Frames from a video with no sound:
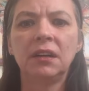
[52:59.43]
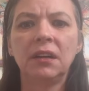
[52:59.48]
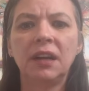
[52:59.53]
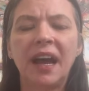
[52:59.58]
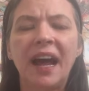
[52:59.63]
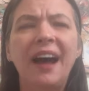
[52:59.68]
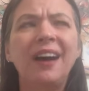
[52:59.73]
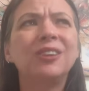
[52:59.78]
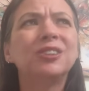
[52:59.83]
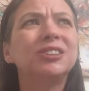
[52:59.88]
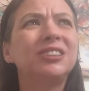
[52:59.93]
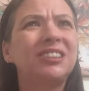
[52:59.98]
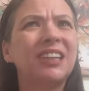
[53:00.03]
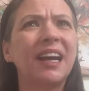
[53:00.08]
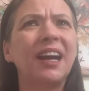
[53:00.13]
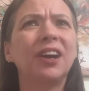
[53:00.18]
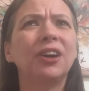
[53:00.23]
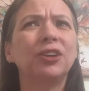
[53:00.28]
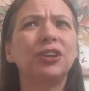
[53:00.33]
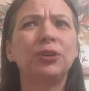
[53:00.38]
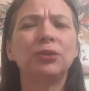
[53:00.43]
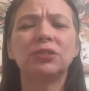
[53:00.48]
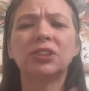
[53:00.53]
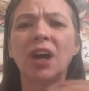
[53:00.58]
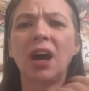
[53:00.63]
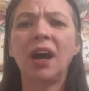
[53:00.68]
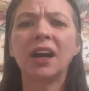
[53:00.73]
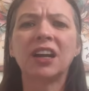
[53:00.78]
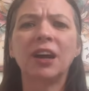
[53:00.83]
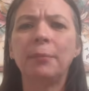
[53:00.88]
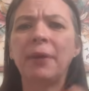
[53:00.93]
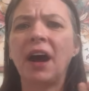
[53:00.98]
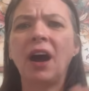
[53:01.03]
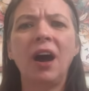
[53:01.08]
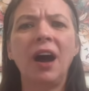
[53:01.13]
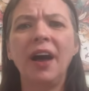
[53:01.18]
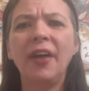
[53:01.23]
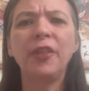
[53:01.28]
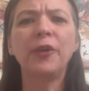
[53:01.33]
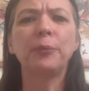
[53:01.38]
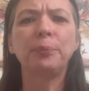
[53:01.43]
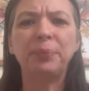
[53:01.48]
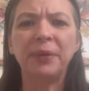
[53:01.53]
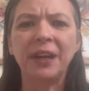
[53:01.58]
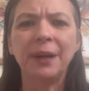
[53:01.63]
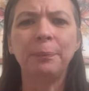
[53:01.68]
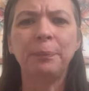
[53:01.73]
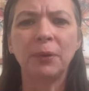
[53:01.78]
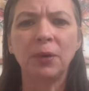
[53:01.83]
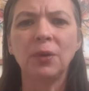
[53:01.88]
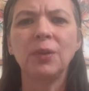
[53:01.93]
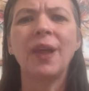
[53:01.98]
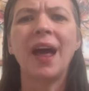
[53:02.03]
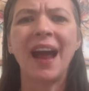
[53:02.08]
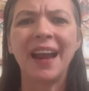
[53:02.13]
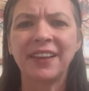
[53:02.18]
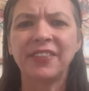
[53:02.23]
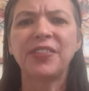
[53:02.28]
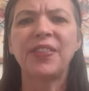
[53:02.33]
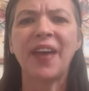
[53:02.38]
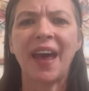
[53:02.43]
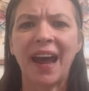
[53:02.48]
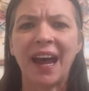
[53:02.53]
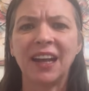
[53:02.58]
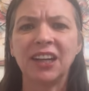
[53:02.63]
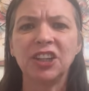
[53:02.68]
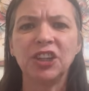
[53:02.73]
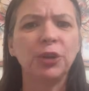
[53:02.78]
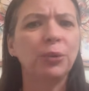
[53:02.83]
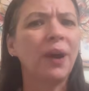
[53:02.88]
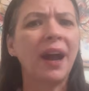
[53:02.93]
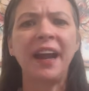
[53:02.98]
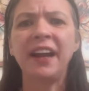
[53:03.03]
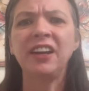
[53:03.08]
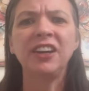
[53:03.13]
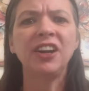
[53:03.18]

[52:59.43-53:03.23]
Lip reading: How dare you talk about other people like that? You ain't